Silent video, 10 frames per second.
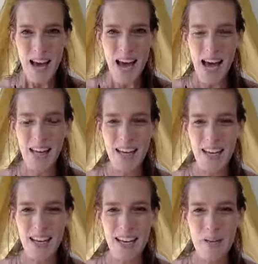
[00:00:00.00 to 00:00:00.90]
And
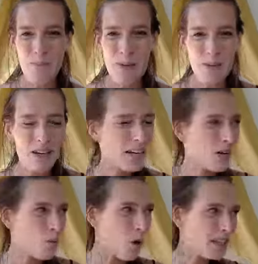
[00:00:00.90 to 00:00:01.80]
people are
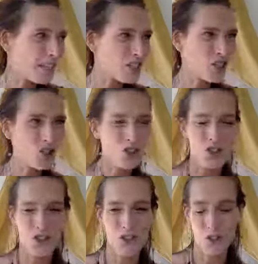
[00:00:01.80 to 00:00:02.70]
like, what did you
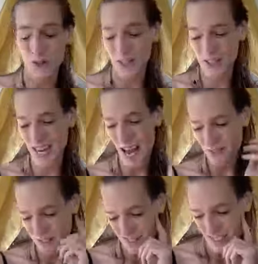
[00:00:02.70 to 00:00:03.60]
just do? And you can
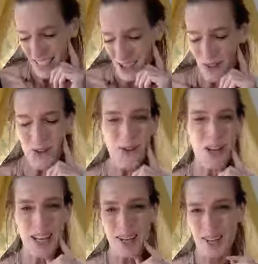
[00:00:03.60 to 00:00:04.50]
have this
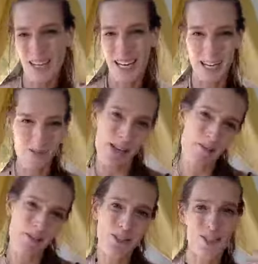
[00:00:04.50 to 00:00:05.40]
giggle, or like
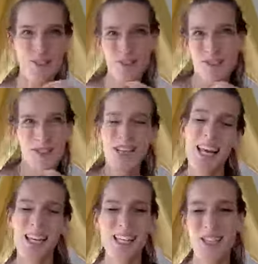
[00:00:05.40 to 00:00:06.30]
maybe you're
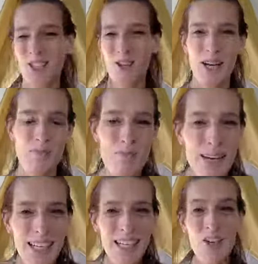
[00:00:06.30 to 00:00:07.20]
like you don't
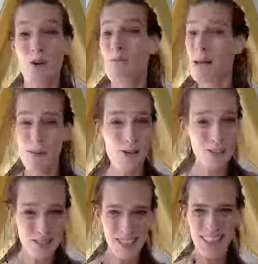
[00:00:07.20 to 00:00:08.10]
admit it, or maybe you
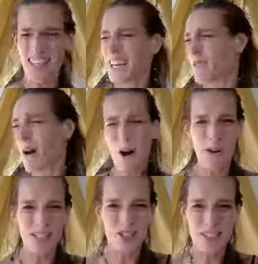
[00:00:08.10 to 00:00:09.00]
say it like, wow,
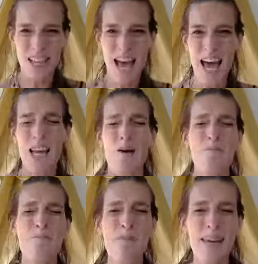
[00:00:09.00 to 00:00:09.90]
I just had
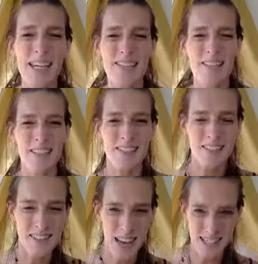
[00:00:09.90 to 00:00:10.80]
amazing
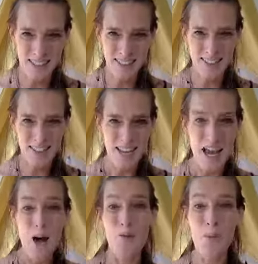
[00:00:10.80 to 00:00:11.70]
sex.
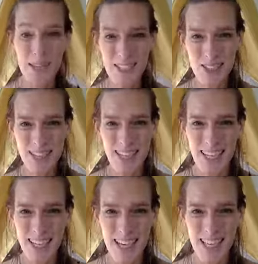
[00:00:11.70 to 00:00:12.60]
And when you
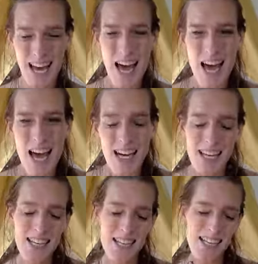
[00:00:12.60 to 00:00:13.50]
say it,
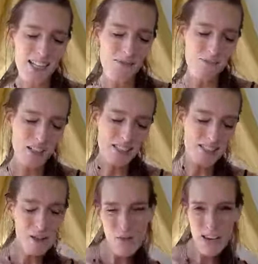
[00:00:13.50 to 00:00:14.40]
that it
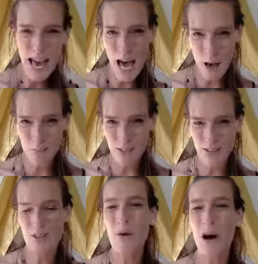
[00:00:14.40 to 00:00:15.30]
something
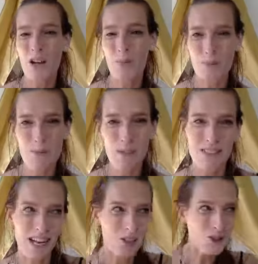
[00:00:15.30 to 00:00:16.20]
happens to other people. It's
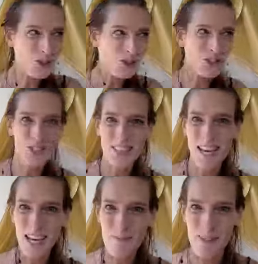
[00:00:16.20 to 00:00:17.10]
like, oh, you just
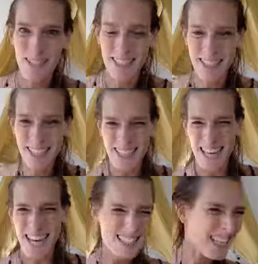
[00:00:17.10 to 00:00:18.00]
had amazing
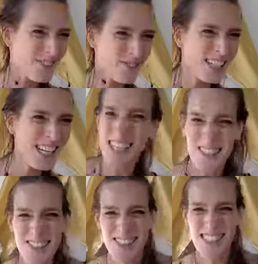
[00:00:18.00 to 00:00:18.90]
sex? Like really?
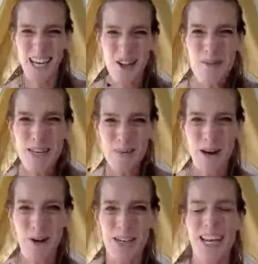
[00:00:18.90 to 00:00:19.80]
Oh, tell me
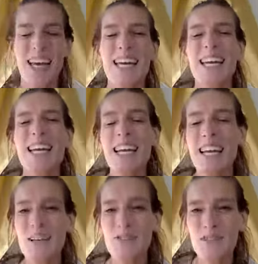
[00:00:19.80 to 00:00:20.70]
about it. Like it
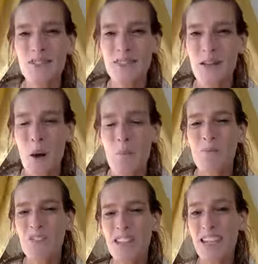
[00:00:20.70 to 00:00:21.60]
lifts
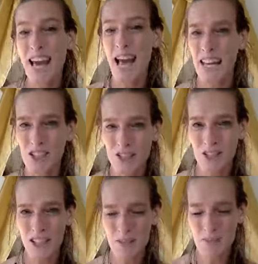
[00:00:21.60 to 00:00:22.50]
the
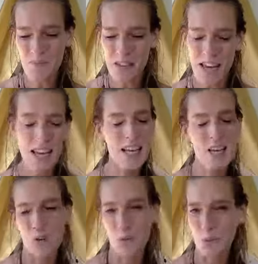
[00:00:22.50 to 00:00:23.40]
energy in
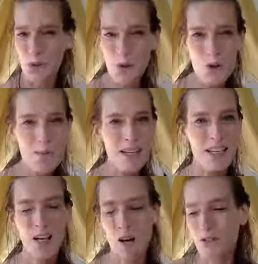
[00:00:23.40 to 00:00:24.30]
a room, in
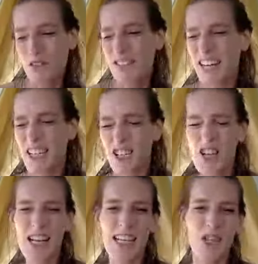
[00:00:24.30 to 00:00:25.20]
a
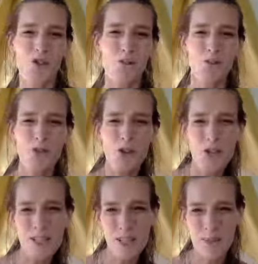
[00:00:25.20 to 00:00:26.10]
conversation, like a group of
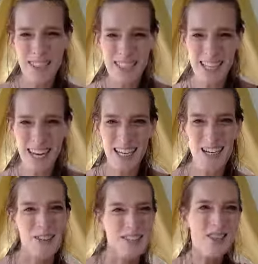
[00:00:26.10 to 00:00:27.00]
girls coming
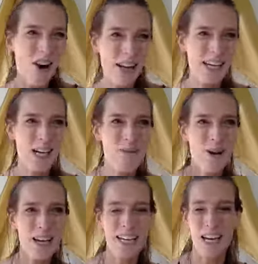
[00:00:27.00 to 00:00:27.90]
together and talking
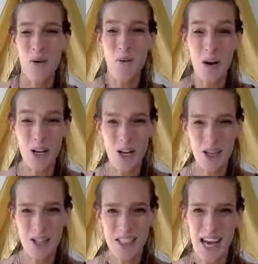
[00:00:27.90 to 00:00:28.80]
about like that one
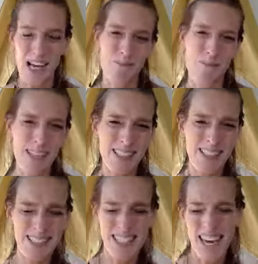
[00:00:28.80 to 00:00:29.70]
girl that had amazing
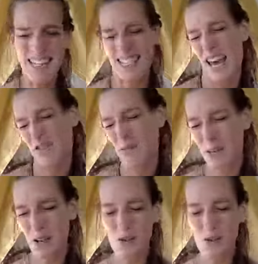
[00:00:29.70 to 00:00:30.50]
sex and everybody